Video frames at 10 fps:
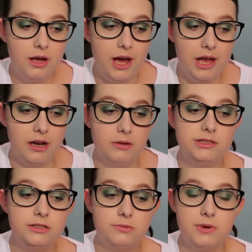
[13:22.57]
And I was
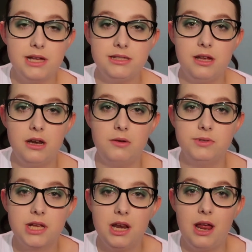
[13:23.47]
sweating, I was
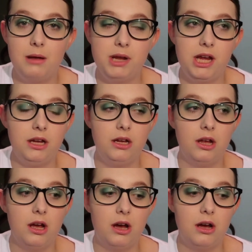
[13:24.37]
clammy,
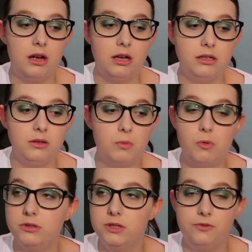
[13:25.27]
I
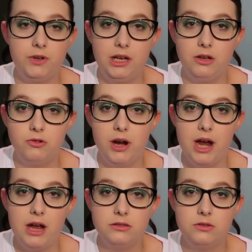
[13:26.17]
wasn't feeling great
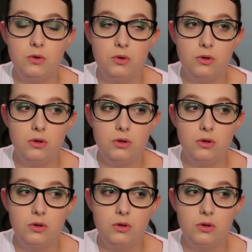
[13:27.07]
at all.